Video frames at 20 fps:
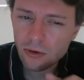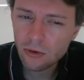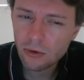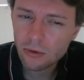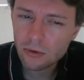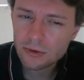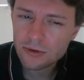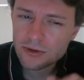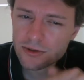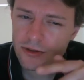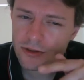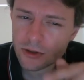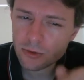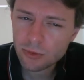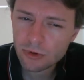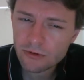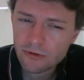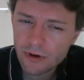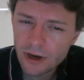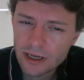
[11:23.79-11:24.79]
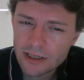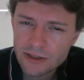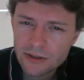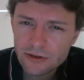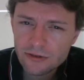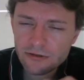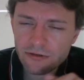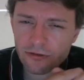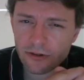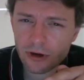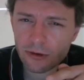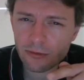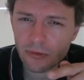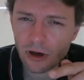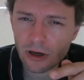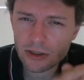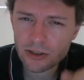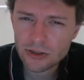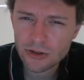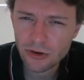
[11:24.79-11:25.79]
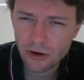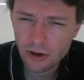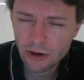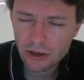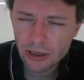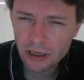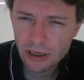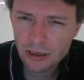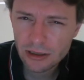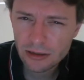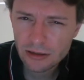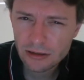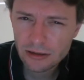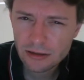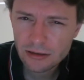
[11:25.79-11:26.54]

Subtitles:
old supervisor from Australia?